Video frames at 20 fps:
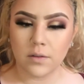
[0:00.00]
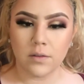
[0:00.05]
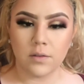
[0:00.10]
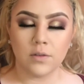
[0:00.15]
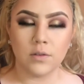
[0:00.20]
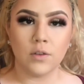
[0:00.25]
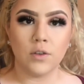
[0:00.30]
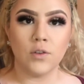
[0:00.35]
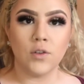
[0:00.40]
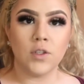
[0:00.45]

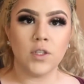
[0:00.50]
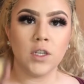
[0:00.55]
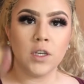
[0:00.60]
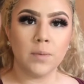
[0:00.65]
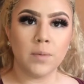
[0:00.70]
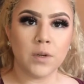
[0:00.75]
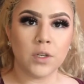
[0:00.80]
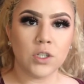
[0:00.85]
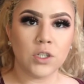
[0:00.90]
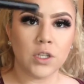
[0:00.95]
So using a
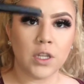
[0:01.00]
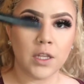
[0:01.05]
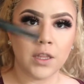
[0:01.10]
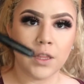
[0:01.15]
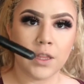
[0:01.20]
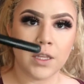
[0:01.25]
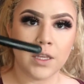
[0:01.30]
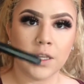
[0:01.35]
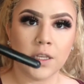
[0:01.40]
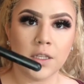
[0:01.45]
brush like
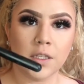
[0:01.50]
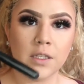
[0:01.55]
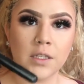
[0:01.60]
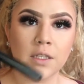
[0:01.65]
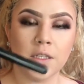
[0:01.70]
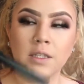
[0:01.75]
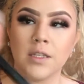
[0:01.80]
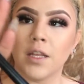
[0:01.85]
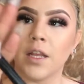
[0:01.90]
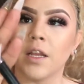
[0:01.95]
this,
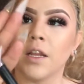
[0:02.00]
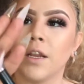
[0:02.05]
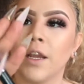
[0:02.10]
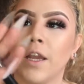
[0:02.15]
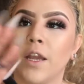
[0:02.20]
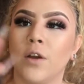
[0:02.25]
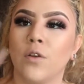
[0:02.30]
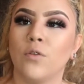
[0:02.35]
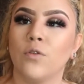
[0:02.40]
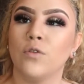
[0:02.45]
it's like an
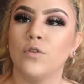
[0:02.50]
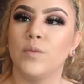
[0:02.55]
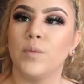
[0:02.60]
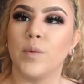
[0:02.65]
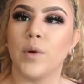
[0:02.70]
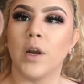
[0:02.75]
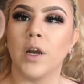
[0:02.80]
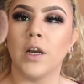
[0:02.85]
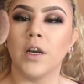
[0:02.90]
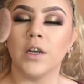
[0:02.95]
angled
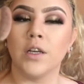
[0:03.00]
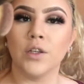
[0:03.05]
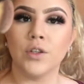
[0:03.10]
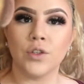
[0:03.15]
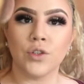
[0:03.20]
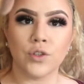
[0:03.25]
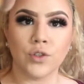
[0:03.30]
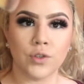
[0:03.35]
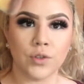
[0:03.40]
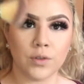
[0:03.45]

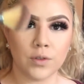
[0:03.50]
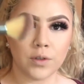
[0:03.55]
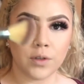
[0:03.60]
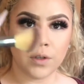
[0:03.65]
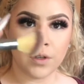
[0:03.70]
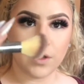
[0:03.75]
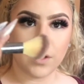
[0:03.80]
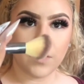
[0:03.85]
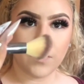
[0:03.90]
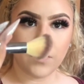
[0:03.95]
brush.
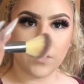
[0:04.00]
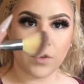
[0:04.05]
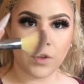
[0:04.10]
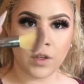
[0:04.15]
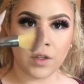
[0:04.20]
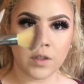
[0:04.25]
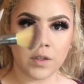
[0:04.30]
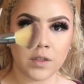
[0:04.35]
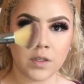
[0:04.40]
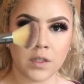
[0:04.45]
You
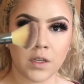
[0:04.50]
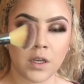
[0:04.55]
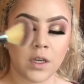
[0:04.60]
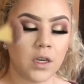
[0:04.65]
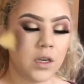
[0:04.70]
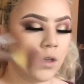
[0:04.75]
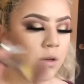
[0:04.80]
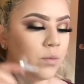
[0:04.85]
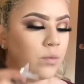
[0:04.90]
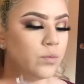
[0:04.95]
can
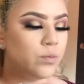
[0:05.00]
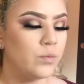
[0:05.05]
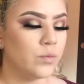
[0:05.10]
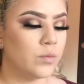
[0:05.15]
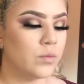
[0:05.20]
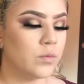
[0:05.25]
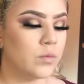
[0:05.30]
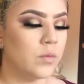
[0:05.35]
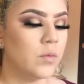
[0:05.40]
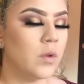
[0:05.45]
see,
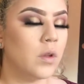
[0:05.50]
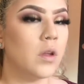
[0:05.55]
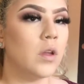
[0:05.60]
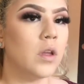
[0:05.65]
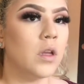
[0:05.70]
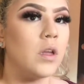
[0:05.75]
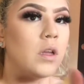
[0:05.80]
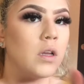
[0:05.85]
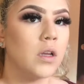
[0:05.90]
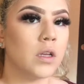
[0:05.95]

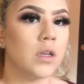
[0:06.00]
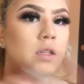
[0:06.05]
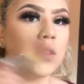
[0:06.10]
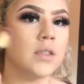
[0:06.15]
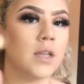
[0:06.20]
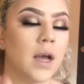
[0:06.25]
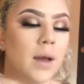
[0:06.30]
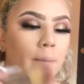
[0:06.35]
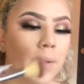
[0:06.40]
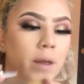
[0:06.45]
I'm
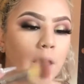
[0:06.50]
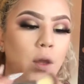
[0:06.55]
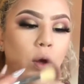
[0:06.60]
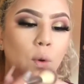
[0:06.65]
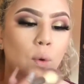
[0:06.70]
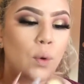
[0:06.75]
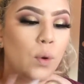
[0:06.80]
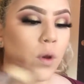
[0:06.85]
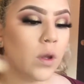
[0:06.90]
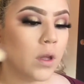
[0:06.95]
gonna dab it
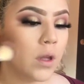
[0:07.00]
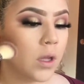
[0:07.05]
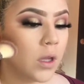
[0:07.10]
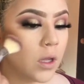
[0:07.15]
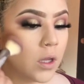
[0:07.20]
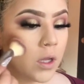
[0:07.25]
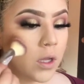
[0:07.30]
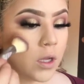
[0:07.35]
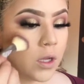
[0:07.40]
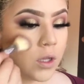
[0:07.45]

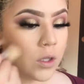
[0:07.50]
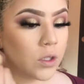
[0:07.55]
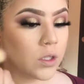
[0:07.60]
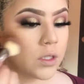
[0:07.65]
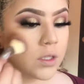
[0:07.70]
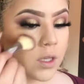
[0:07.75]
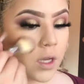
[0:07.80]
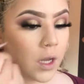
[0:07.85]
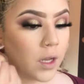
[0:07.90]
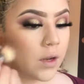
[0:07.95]
and
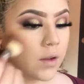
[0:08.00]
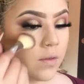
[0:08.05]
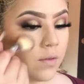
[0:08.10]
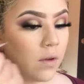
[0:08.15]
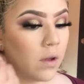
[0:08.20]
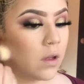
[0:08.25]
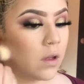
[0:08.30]
just kind of